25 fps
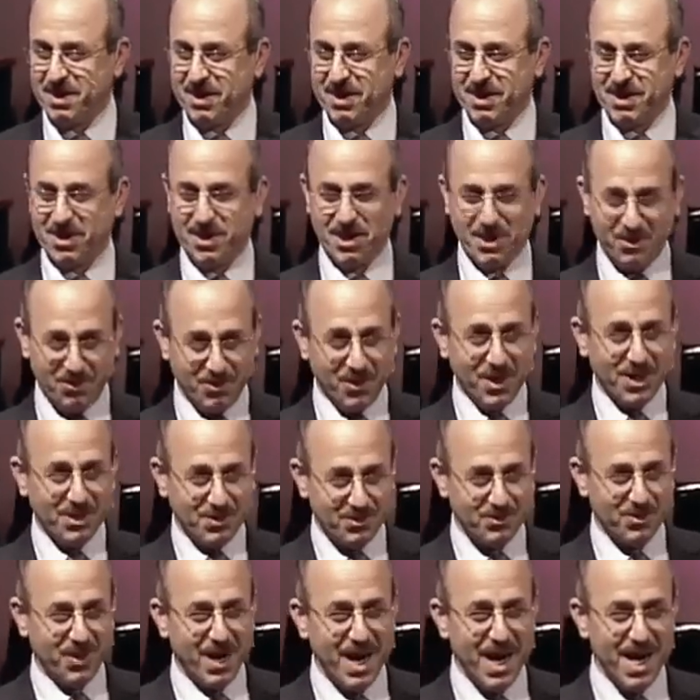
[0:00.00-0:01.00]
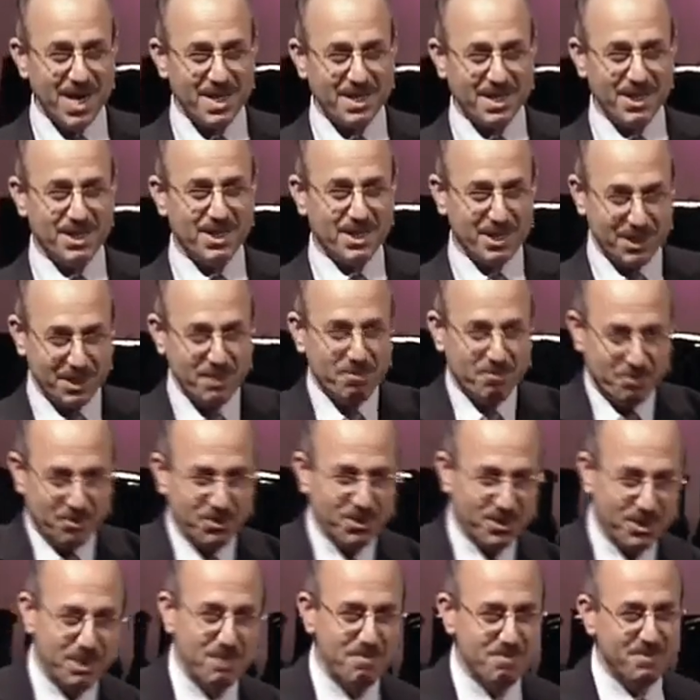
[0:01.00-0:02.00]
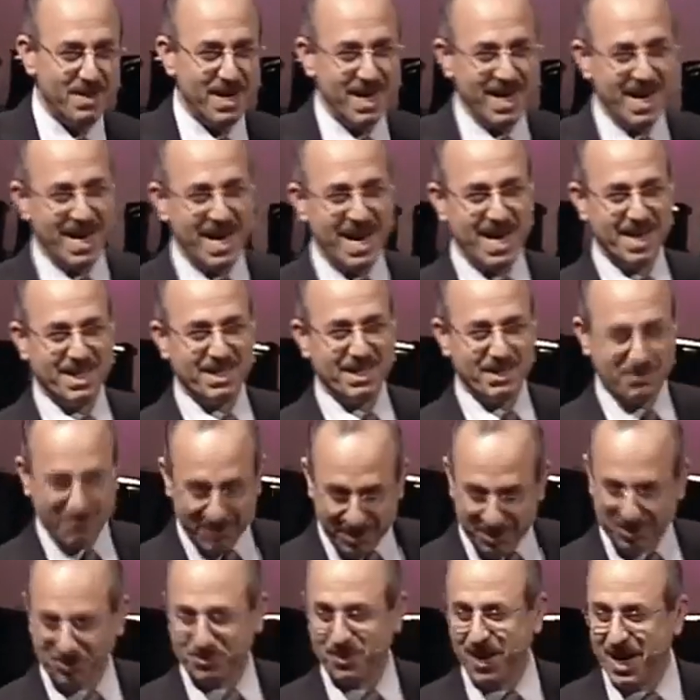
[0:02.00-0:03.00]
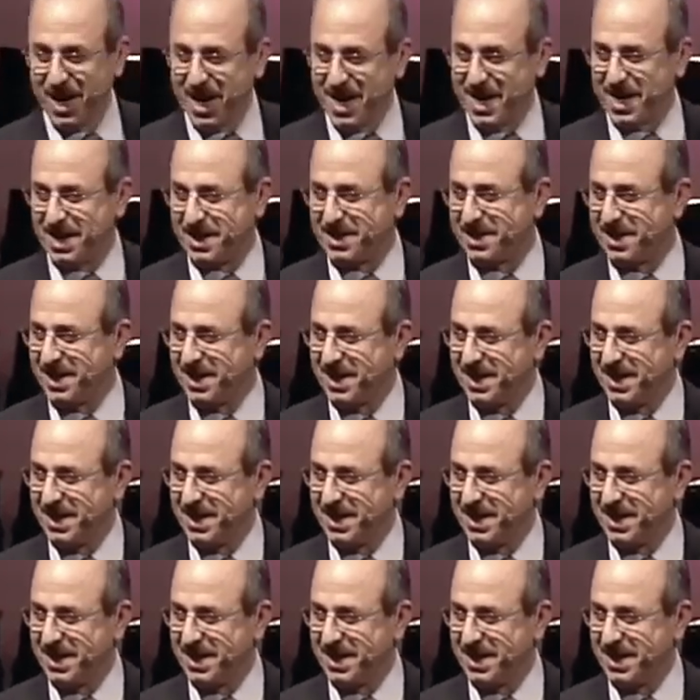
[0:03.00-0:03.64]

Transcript: He was right. He didn't put in my hand. He was right.